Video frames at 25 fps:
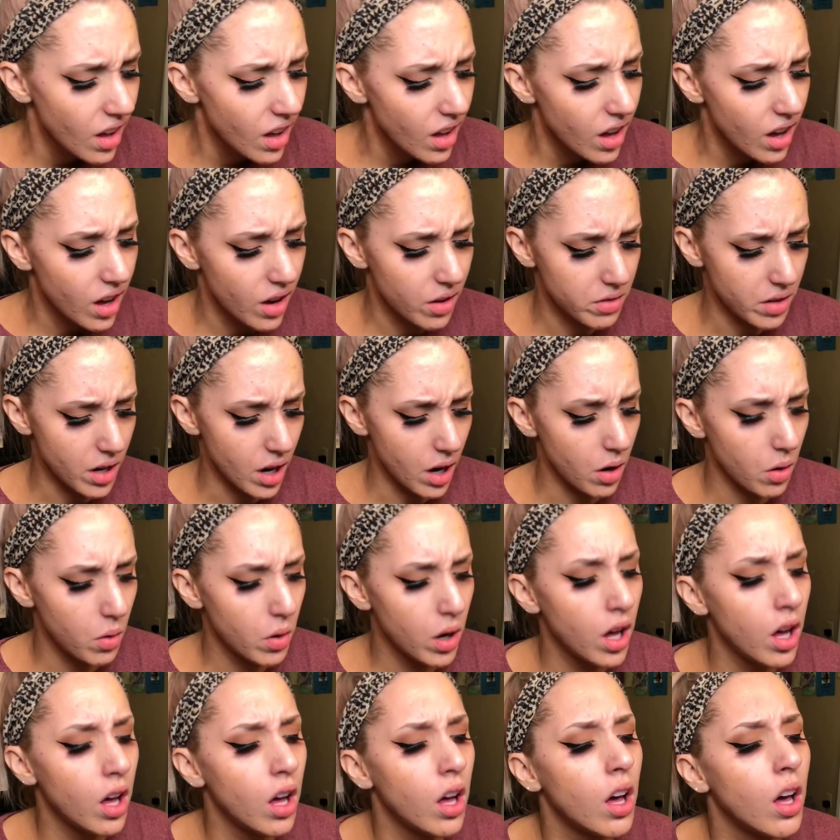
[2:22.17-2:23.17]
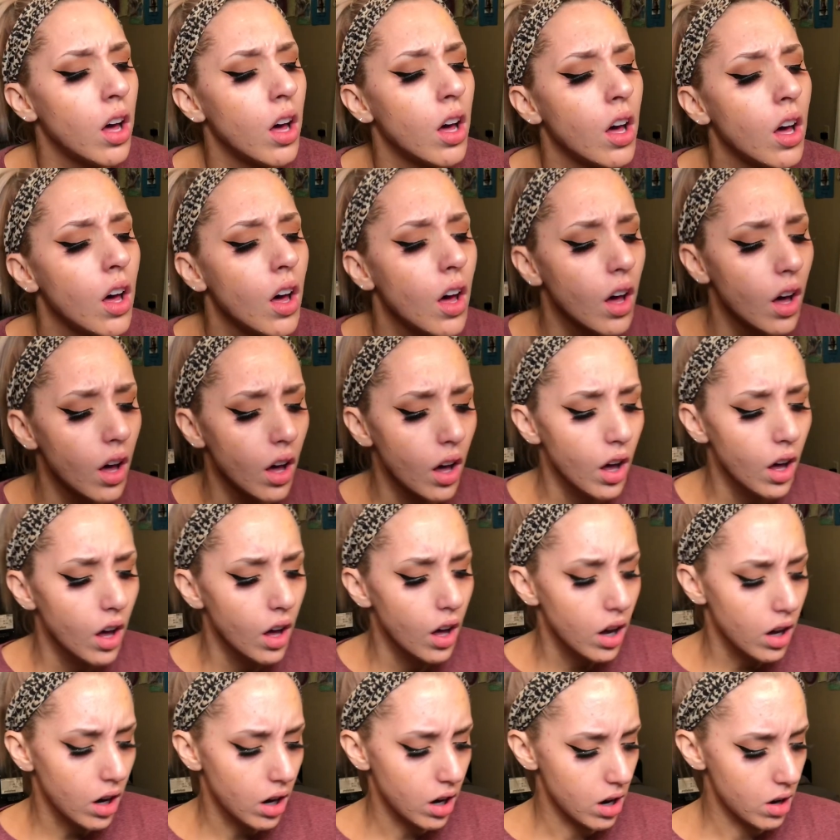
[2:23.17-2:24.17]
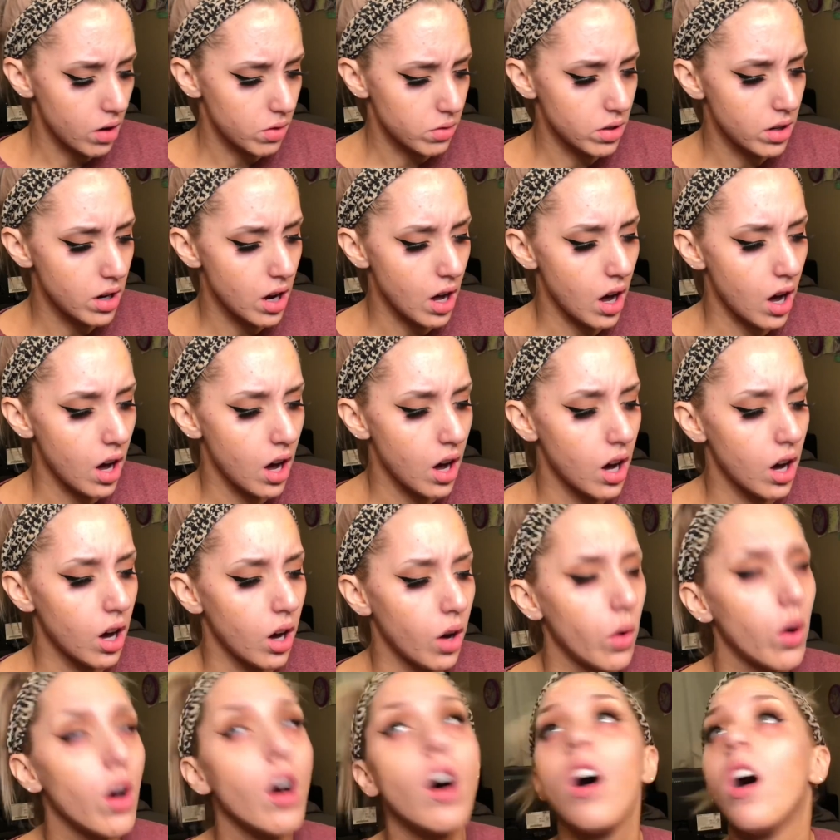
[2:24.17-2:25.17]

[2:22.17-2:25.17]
Oh no. Oh no.